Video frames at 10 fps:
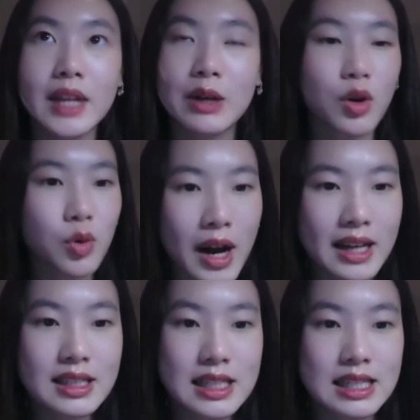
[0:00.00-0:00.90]
like
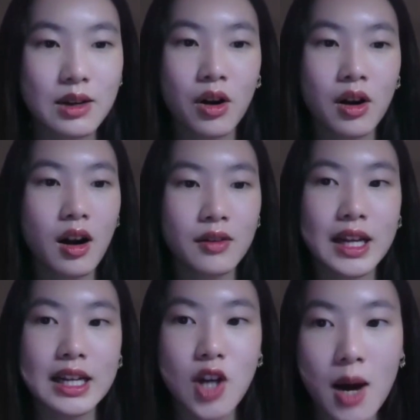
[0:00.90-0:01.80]
requests of
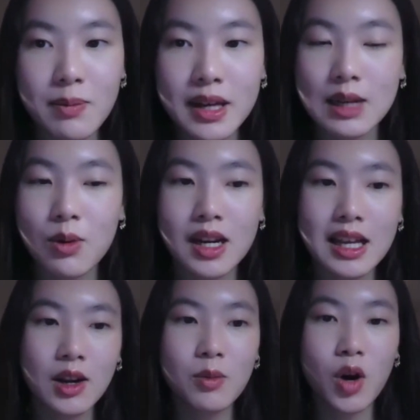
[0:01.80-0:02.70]
like topics they want
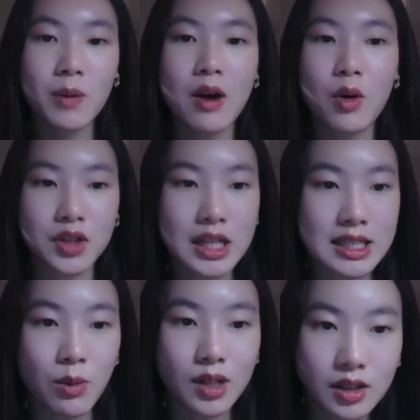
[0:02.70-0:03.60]
to hear more about or things
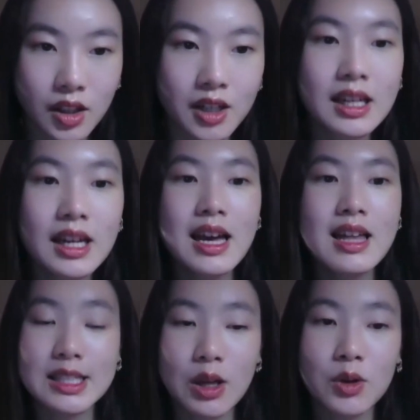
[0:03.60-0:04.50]
they want to learn,
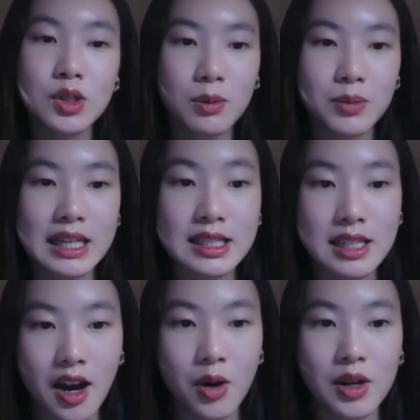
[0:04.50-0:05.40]
that's also the place
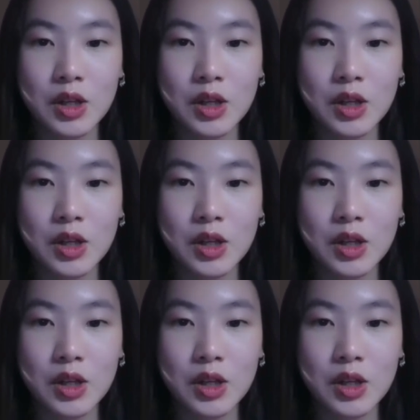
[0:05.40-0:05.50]
to go.